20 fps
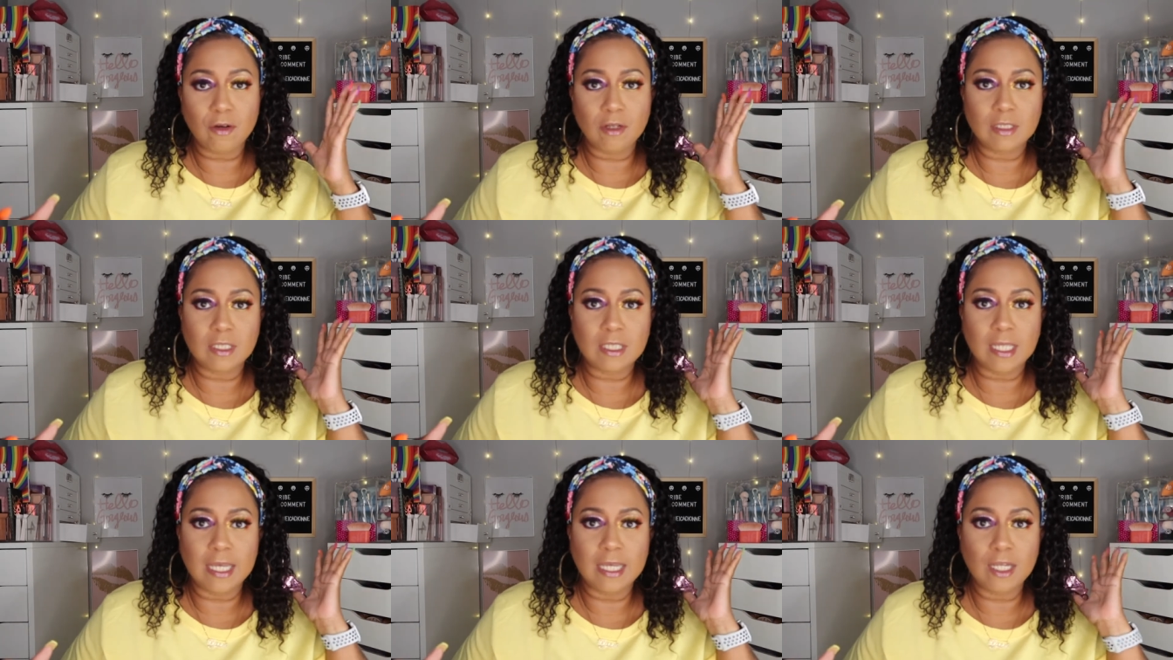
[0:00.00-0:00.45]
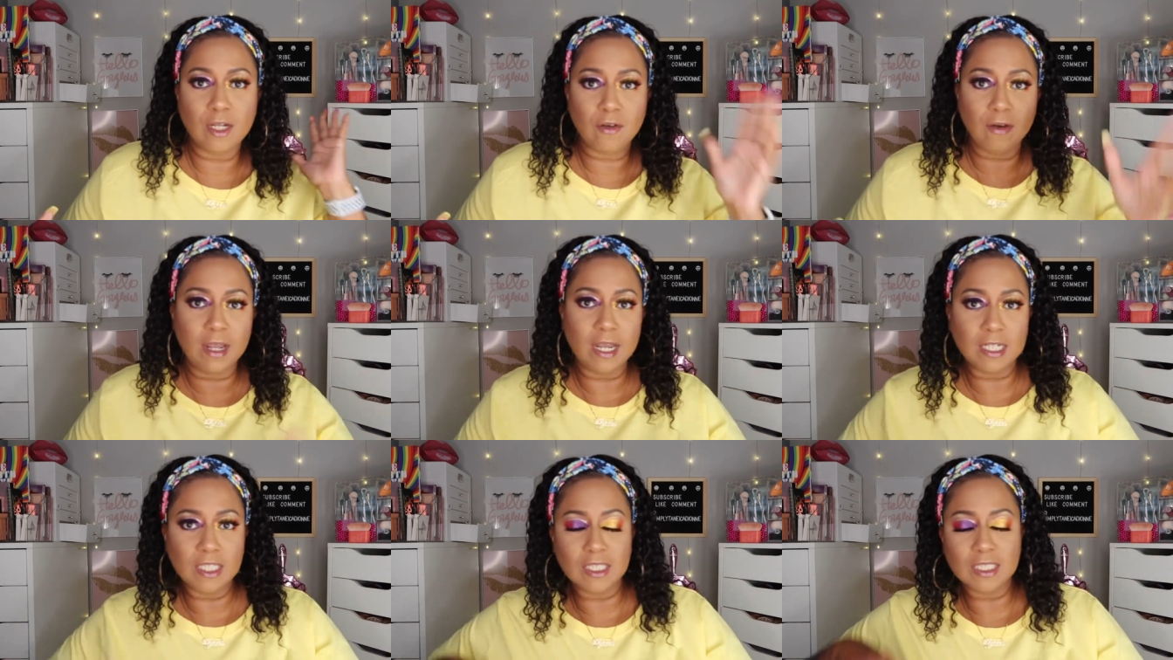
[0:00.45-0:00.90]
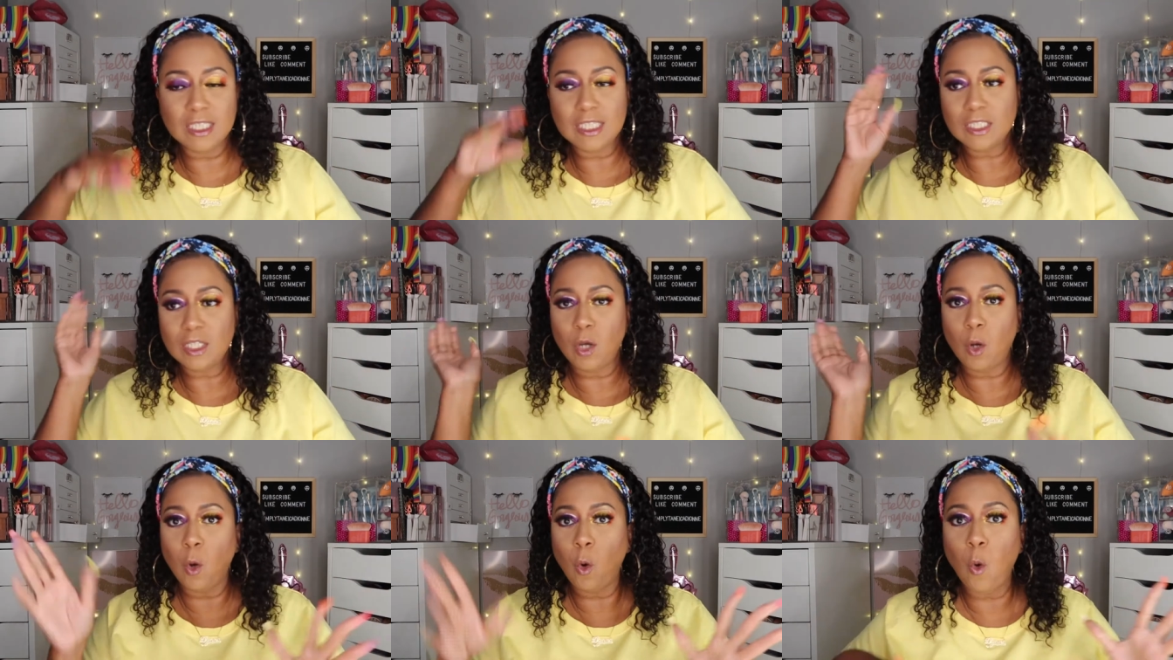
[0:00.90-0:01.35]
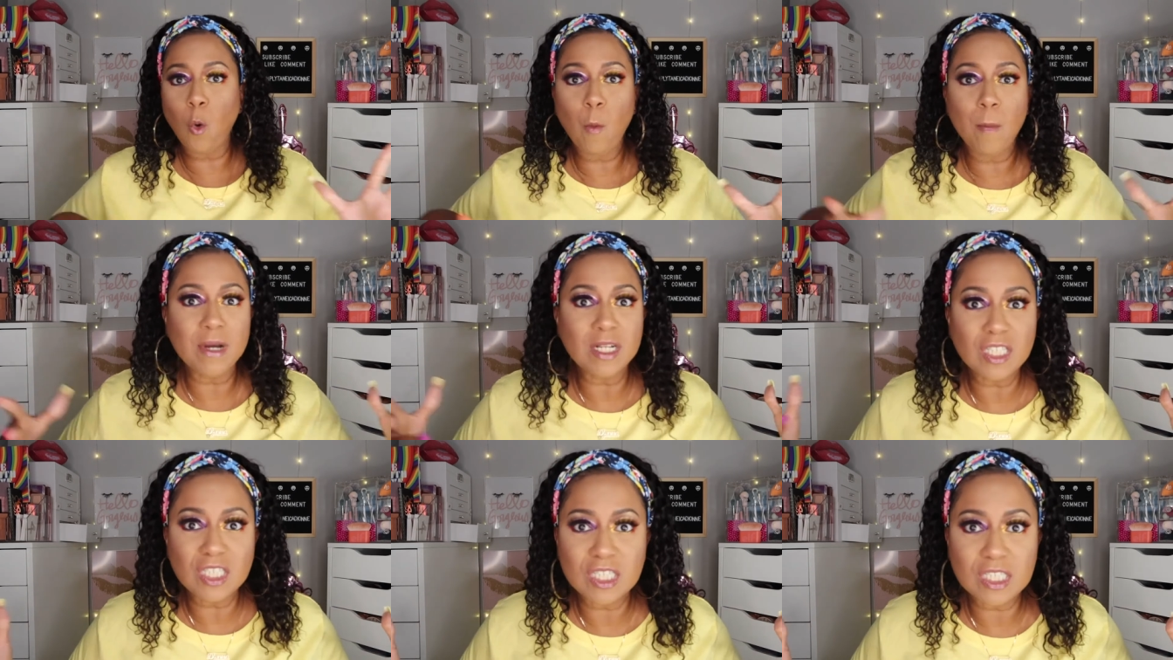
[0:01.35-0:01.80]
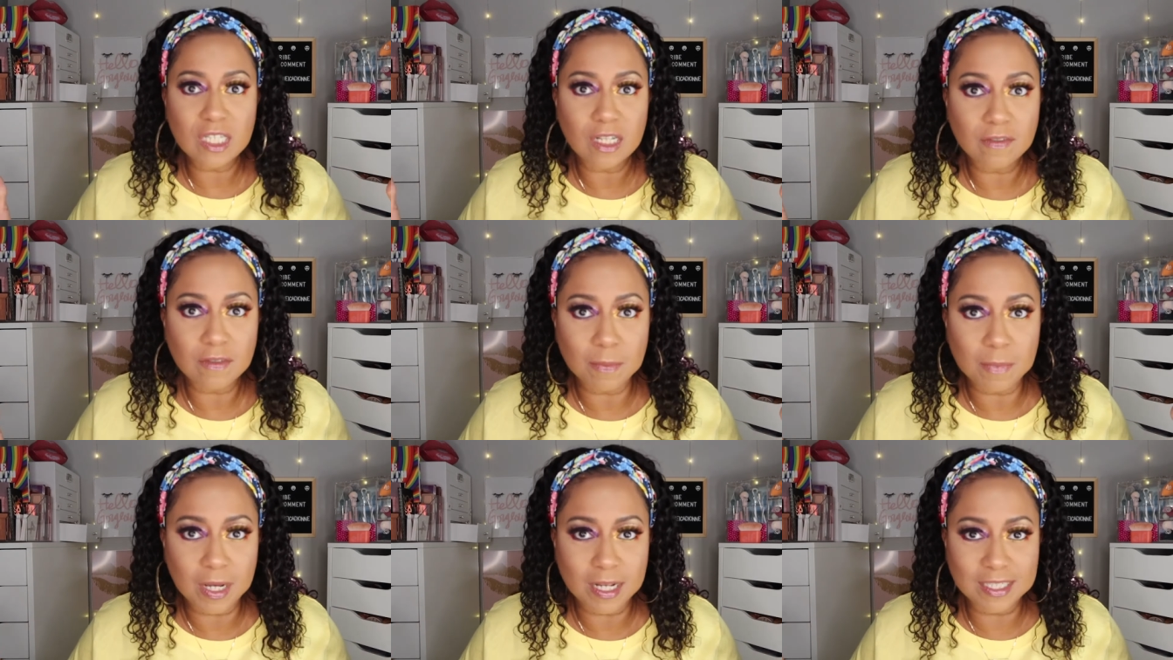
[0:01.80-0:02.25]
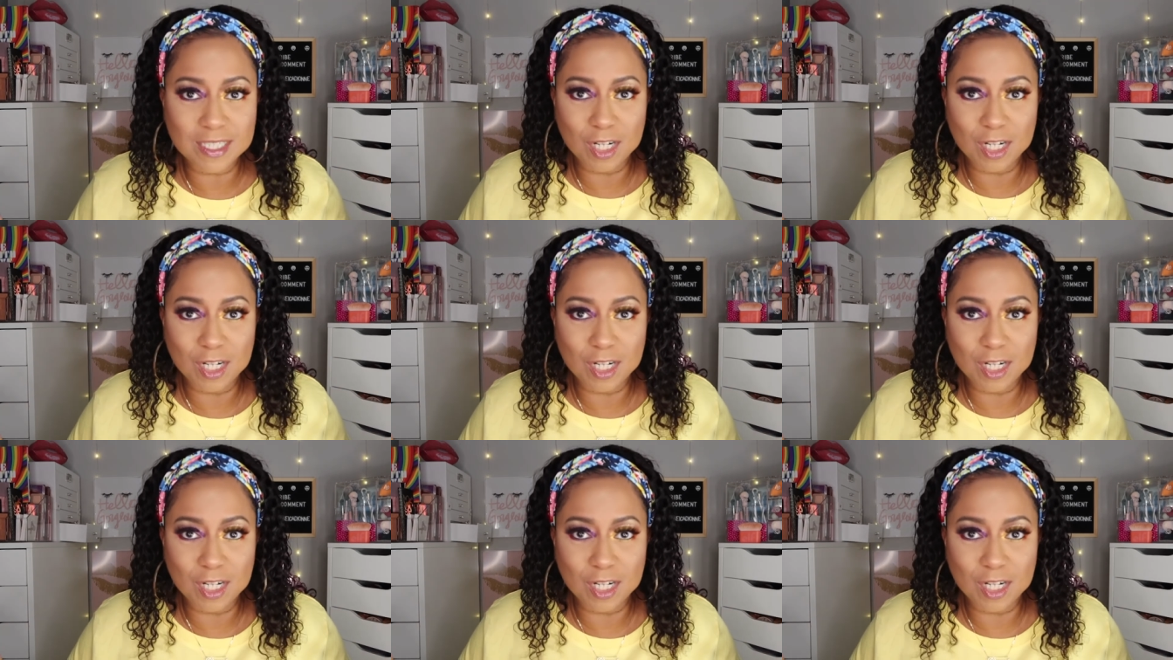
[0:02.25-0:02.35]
site crash just a whole bunch of stuff to buy